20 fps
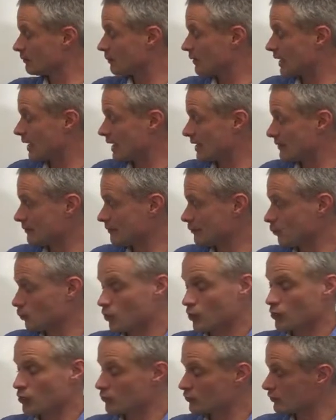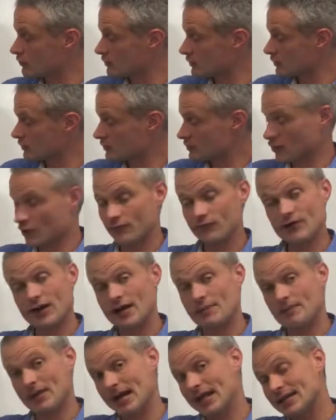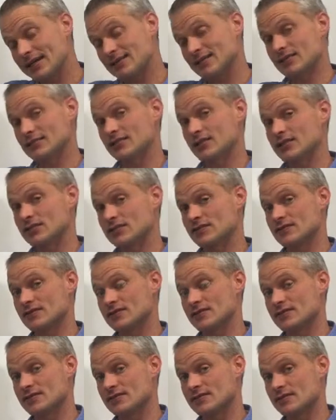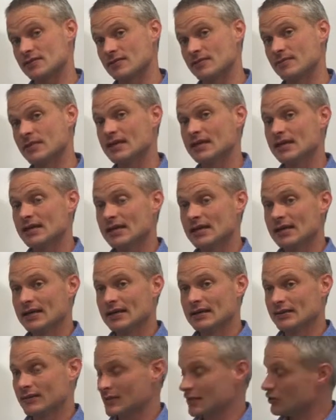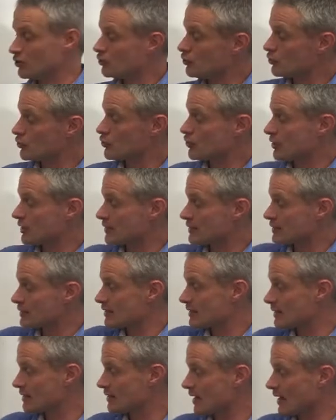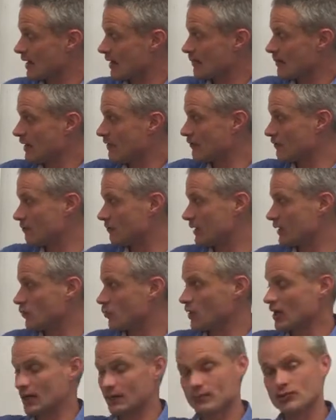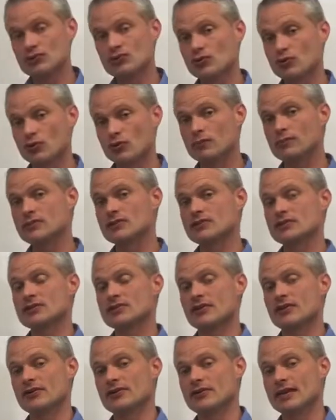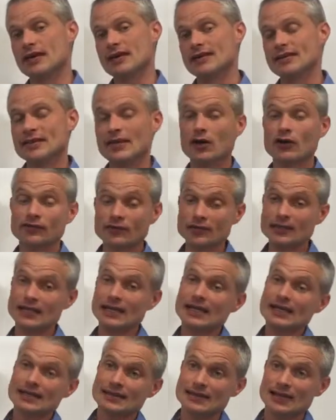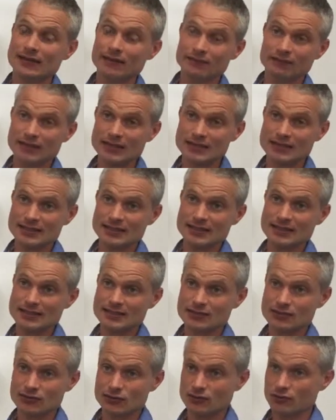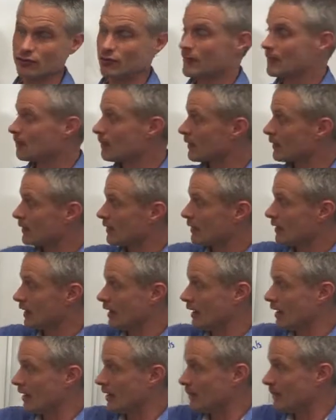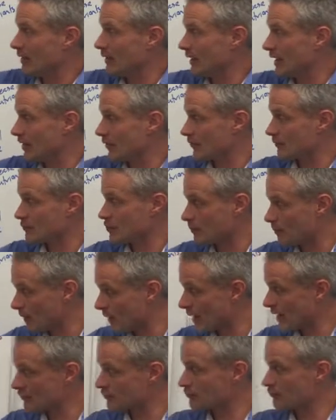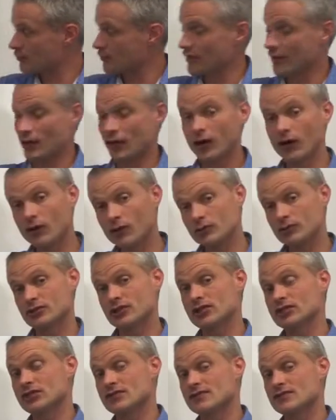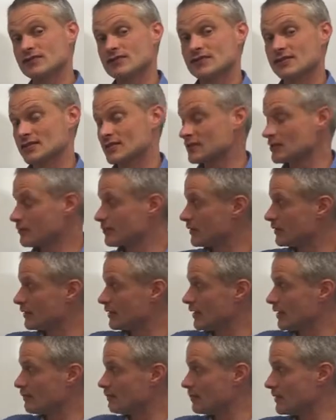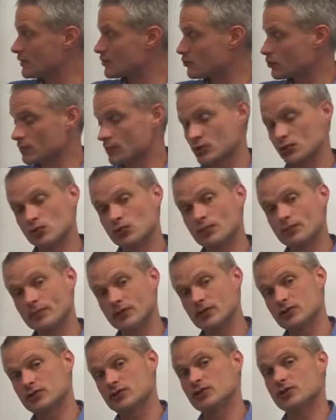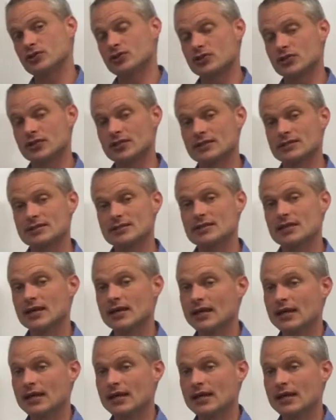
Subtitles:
plant walls so far back in the digestive system, the nutrients haven't been well absorbed, so they often eat their feces to allow them to pass through their whole digestive system and better absorb those nutrients